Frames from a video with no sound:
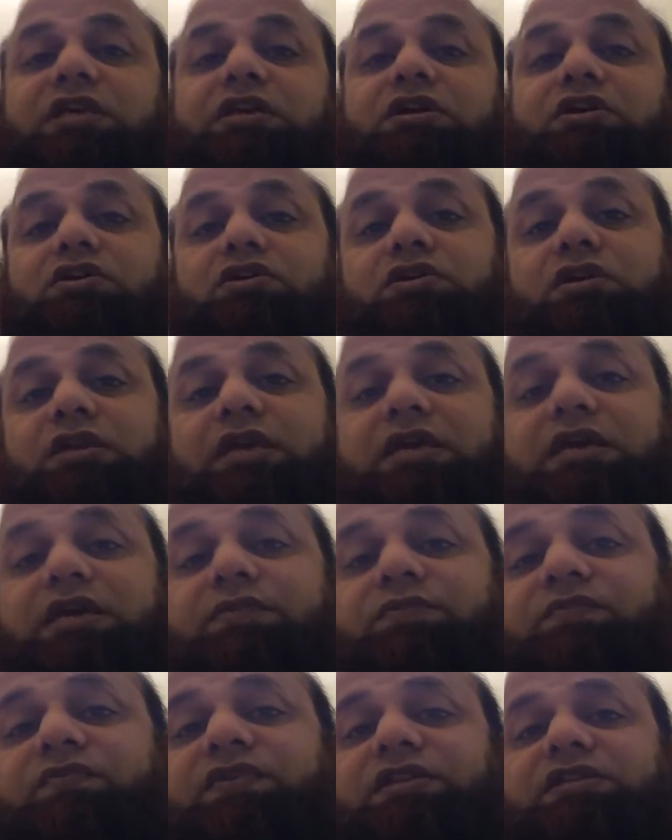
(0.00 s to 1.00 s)
oh yeah,
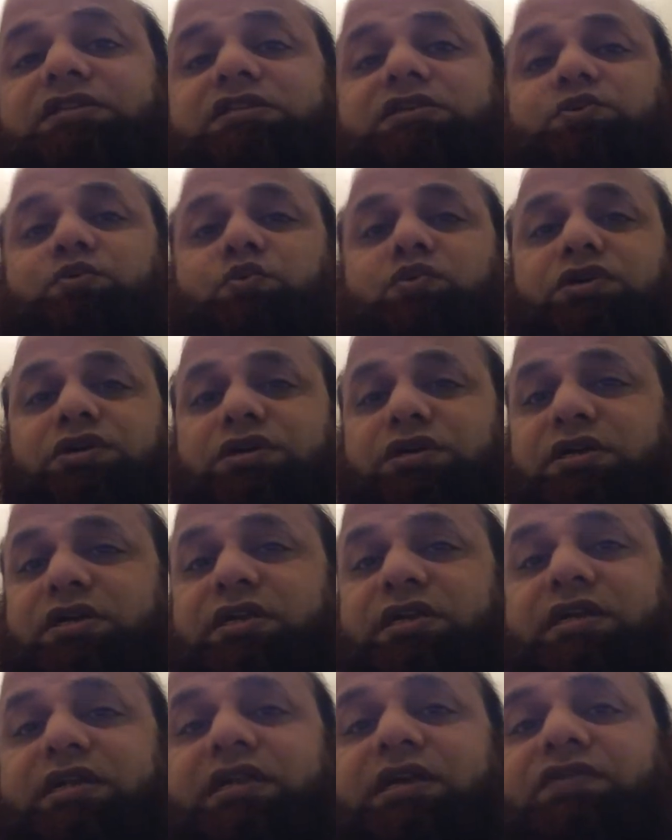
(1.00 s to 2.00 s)
I'm fancy Word,
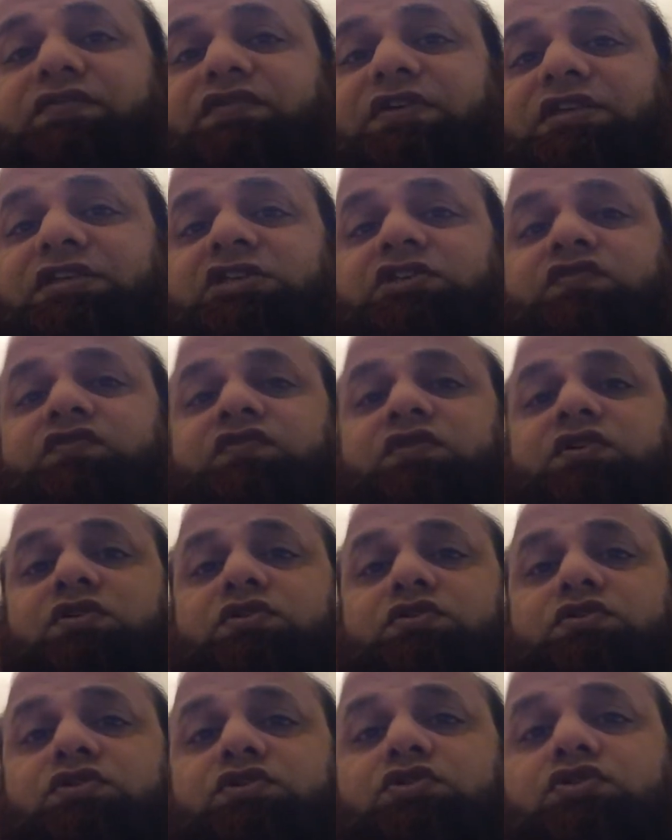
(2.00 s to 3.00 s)
and I fancy
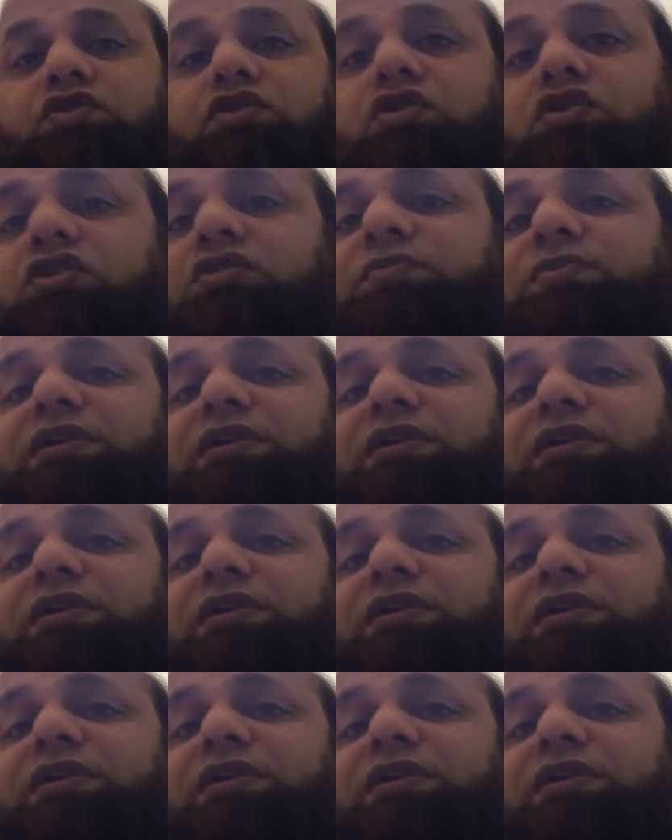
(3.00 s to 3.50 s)
Photoshop,